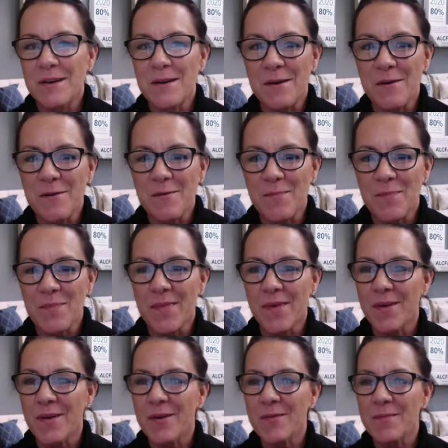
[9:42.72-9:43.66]

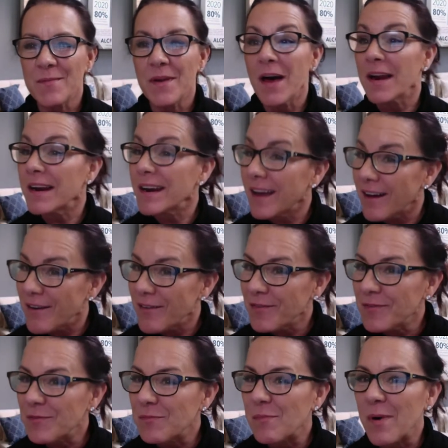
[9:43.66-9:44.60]
Not
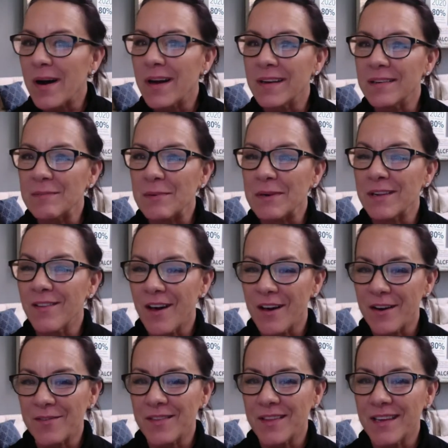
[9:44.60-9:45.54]
enough, but a
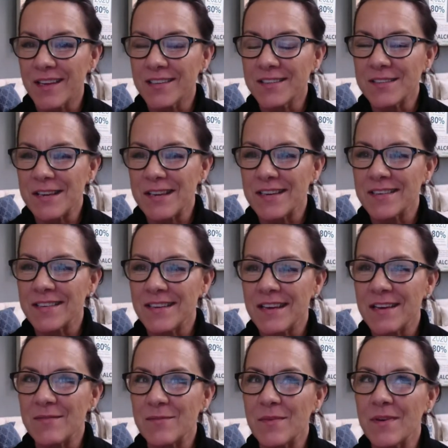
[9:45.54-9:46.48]
lot of things, and
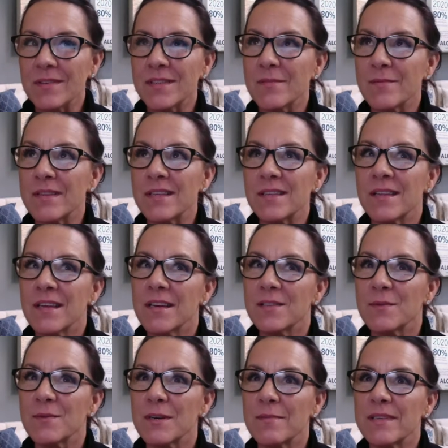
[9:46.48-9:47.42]
some of the
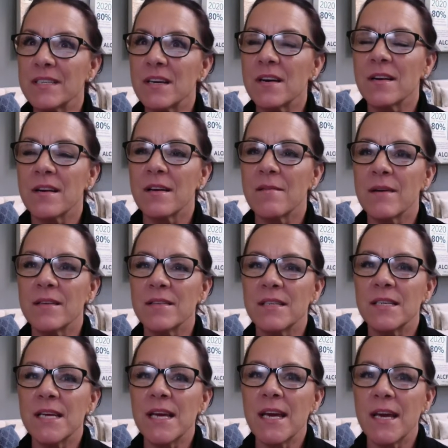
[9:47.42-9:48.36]
things we're going to be talking about
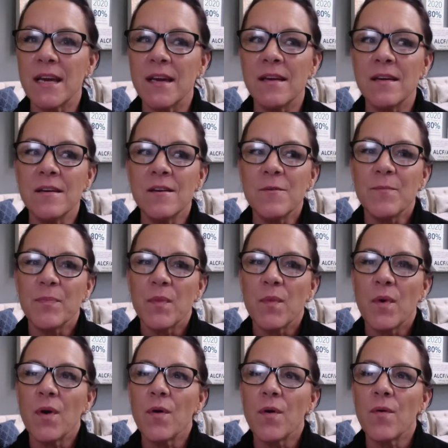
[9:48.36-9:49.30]
today
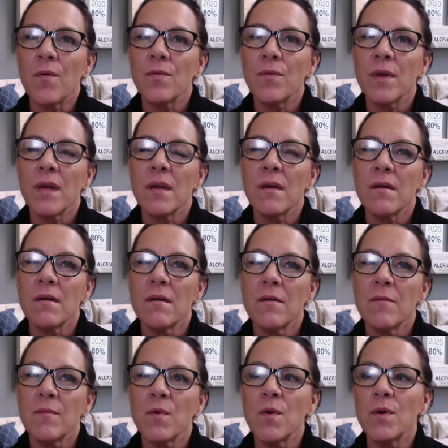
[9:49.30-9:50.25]
are only
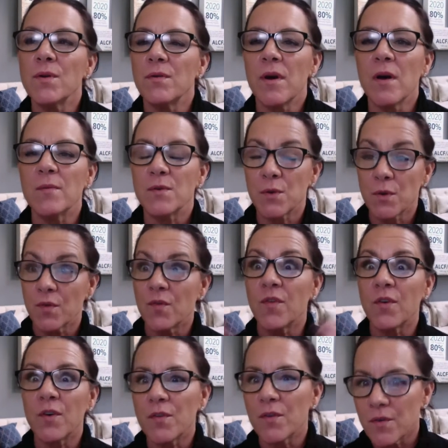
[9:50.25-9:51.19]
going to help sort of
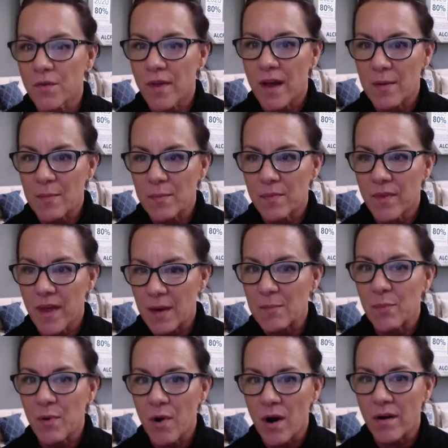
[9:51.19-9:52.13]
further
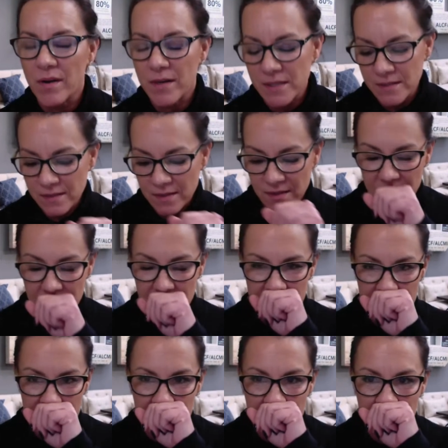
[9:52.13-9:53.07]
that progress.
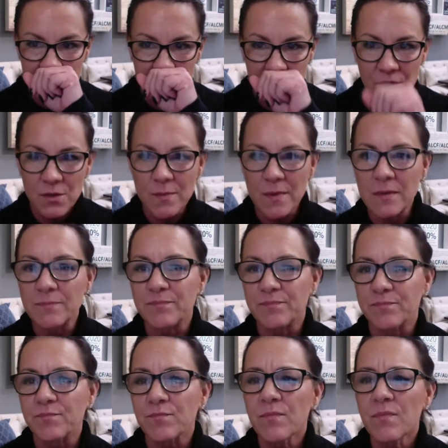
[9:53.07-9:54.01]
Excuse me.